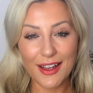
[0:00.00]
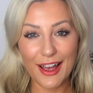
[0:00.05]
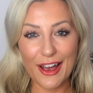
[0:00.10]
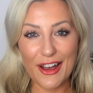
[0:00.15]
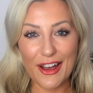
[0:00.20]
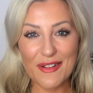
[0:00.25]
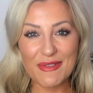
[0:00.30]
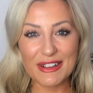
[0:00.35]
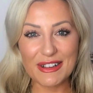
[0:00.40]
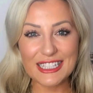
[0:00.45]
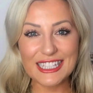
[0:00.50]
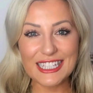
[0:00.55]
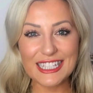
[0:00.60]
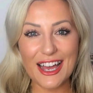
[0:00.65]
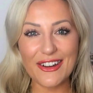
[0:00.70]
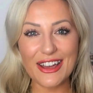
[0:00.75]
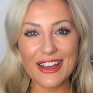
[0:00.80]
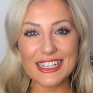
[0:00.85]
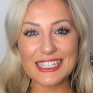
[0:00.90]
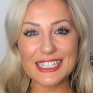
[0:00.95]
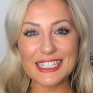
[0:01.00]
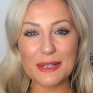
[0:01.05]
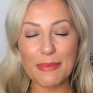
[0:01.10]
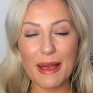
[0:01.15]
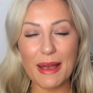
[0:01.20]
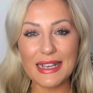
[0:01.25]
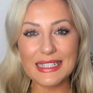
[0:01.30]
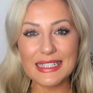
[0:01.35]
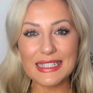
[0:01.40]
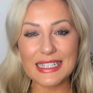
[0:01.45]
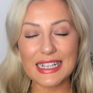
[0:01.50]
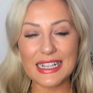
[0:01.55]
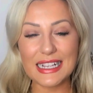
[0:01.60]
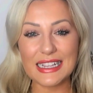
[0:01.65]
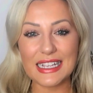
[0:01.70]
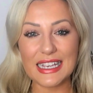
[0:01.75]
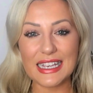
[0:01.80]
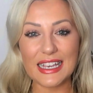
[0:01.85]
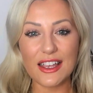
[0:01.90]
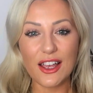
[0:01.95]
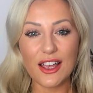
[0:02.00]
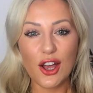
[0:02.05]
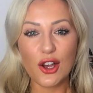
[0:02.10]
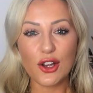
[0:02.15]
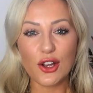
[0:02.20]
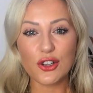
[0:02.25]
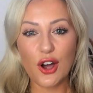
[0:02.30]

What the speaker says: So it's to basically